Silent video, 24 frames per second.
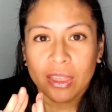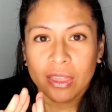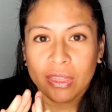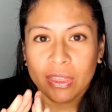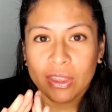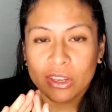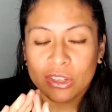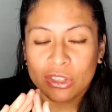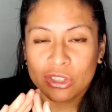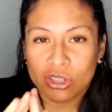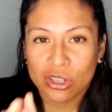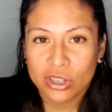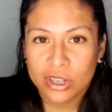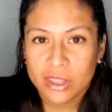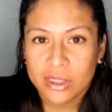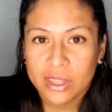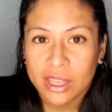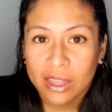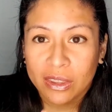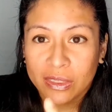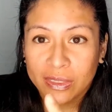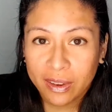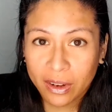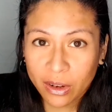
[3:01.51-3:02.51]
the journey
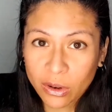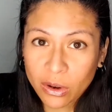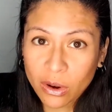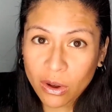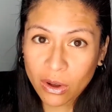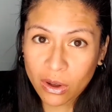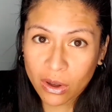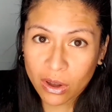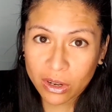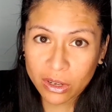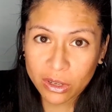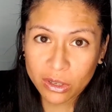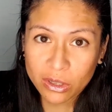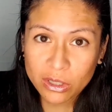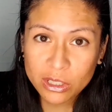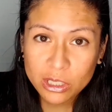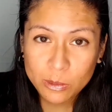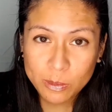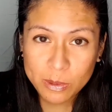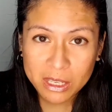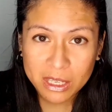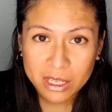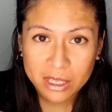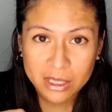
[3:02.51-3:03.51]
that they're on, you're
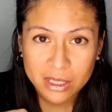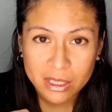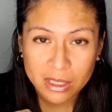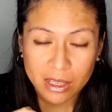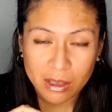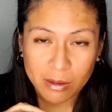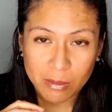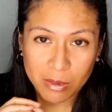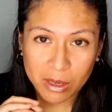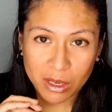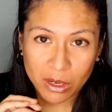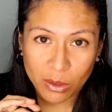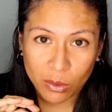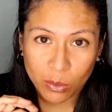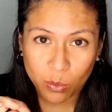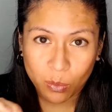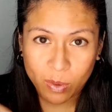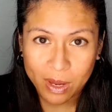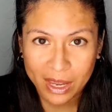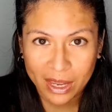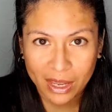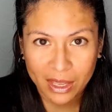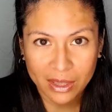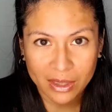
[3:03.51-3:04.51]
speaking to them in a
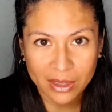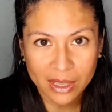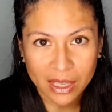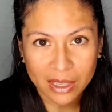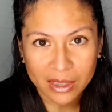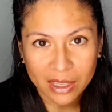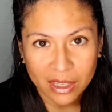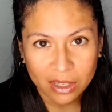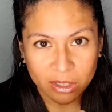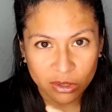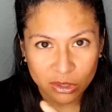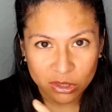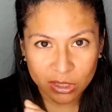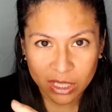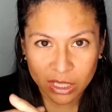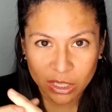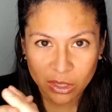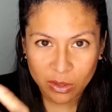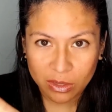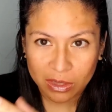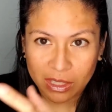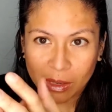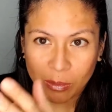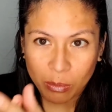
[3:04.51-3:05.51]
way that they understand
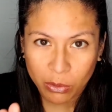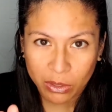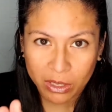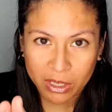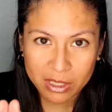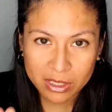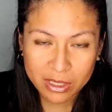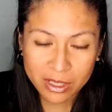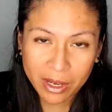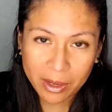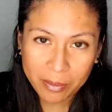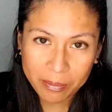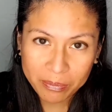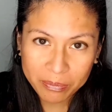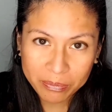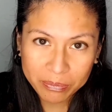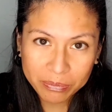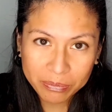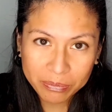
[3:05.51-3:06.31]
you at that point in time.